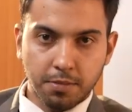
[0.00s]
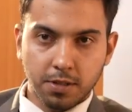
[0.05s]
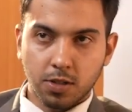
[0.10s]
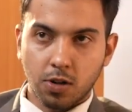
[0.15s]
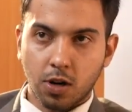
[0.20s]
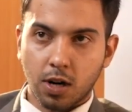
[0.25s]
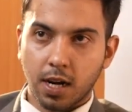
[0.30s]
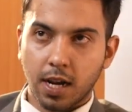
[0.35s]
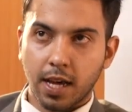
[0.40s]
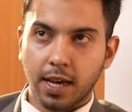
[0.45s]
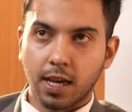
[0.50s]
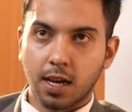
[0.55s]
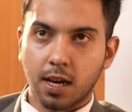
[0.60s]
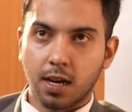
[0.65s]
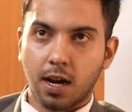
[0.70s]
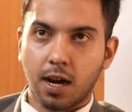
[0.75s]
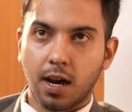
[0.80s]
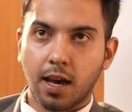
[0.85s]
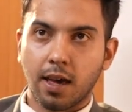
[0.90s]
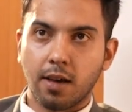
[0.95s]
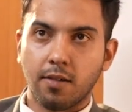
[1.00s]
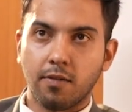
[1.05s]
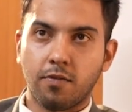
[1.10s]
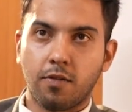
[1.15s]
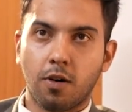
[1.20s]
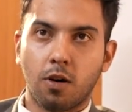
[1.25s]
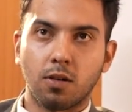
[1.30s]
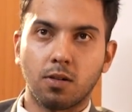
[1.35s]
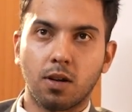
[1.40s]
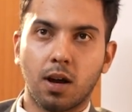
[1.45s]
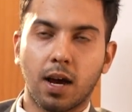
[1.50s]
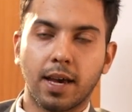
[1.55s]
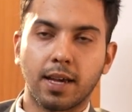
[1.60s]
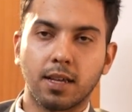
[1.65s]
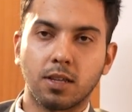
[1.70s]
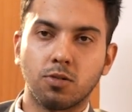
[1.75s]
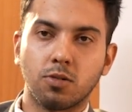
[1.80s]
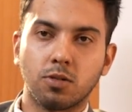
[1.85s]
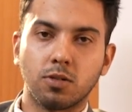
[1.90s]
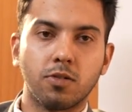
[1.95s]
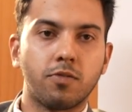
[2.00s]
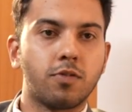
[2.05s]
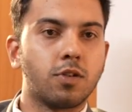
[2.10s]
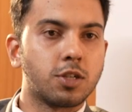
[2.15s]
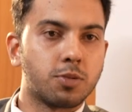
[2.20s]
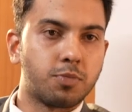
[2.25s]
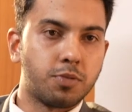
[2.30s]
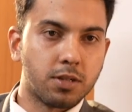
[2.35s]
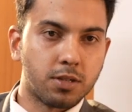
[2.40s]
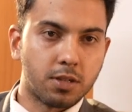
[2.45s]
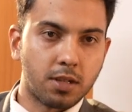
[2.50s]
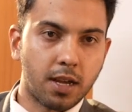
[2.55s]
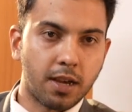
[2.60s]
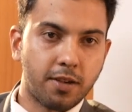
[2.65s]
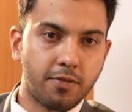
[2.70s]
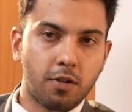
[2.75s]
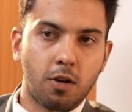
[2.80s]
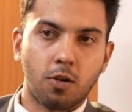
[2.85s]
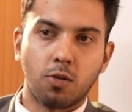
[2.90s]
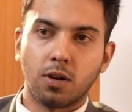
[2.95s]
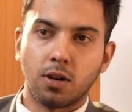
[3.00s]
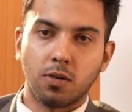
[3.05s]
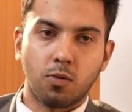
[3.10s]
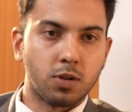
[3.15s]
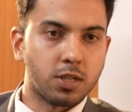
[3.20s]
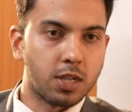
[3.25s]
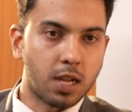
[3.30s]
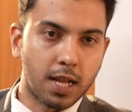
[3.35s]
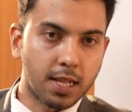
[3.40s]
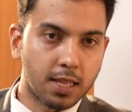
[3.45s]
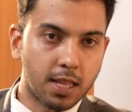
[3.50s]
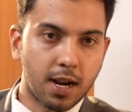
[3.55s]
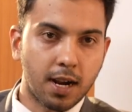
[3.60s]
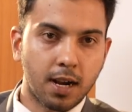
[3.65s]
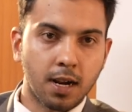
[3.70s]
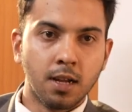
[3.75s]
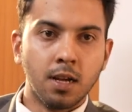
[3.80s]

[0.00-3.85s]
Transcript: It's not like the first person I found was like that.